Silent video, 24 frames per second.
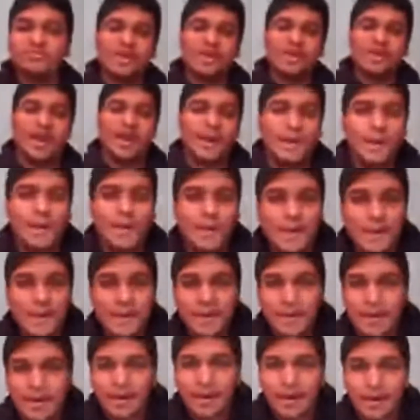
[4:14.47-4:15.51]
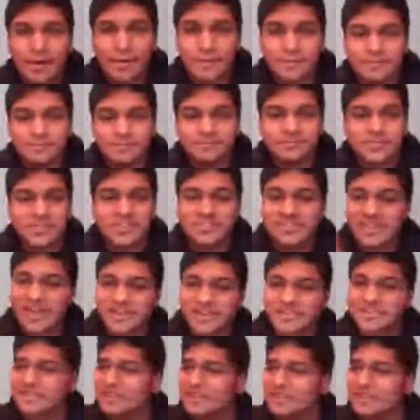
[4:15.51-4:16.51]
He just accidentally threw it